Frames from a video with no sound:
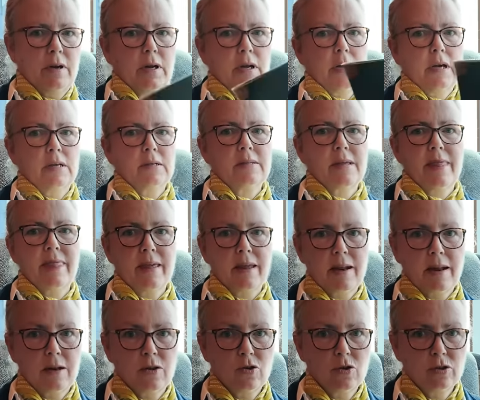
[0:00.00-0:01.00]
nice. And then
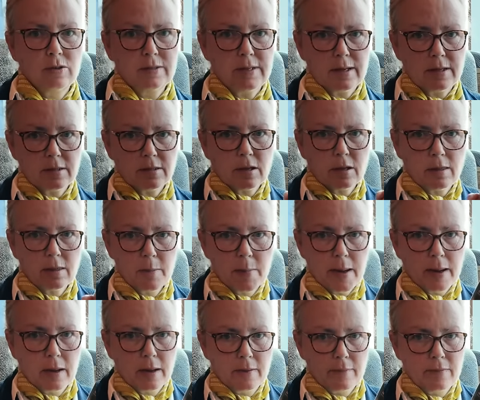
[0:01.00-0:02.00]
I noticed on the
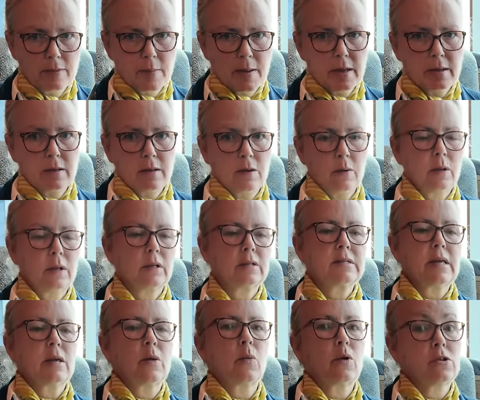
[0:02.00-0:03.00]
back of the menu, I'll
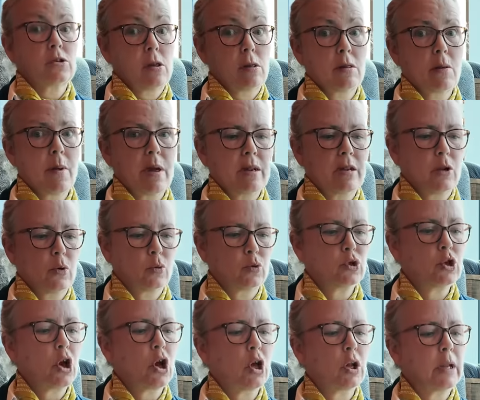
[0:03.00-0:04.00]
tell you what's on the menu
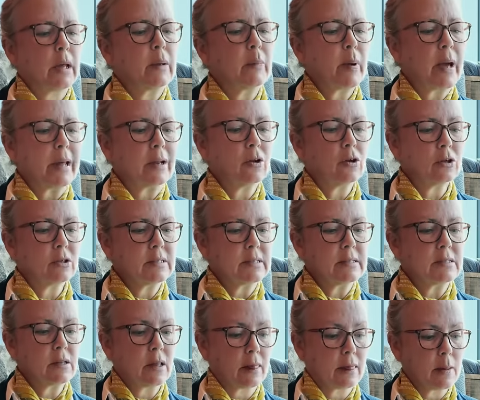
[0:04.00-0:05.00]
shortly, but I
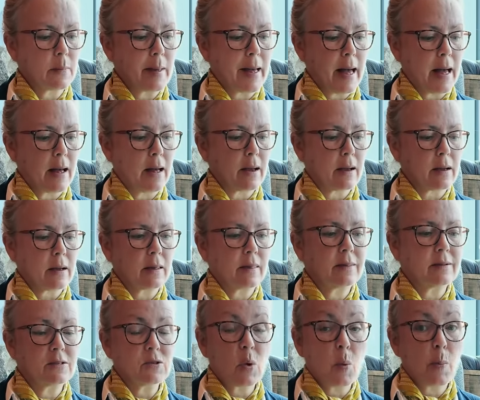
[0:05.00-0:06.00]
noticed on the back
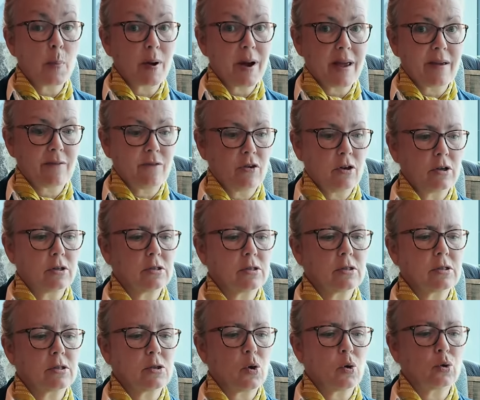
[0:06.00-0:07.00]
they do
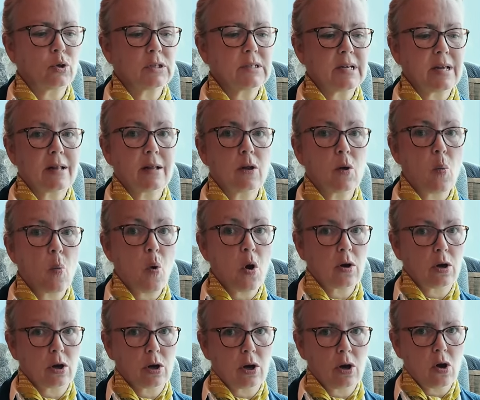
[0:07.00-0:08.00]
breakfasts until
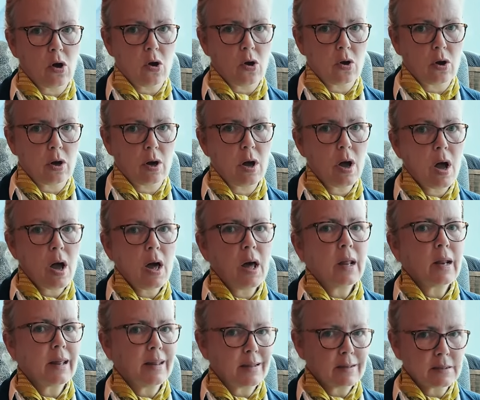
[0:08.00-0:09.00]
one o'clock.
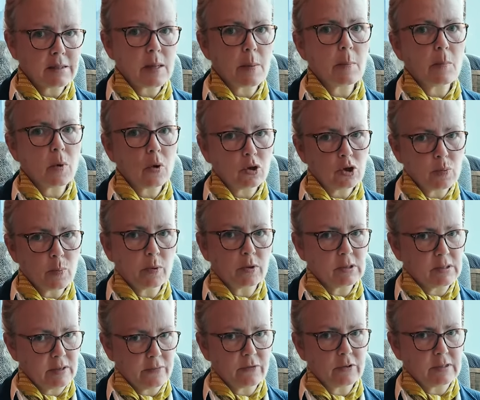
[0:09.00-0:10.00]
Now that's a much more
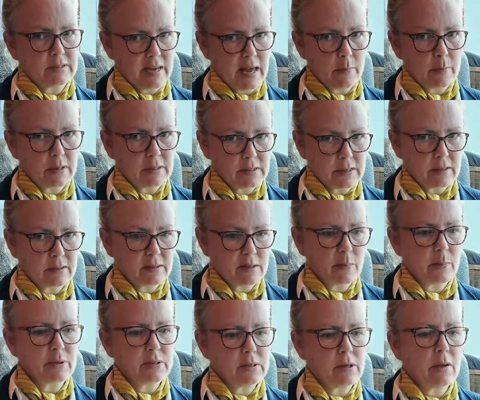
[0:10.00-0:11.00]
civil time of day to
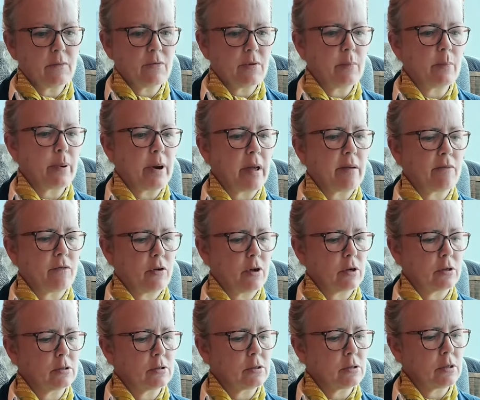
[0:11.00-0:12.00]
be serving
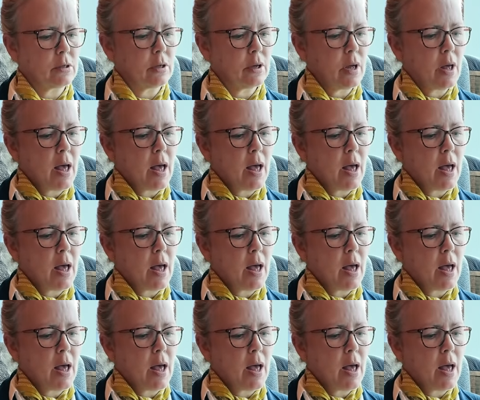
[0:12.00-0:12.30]
breakfast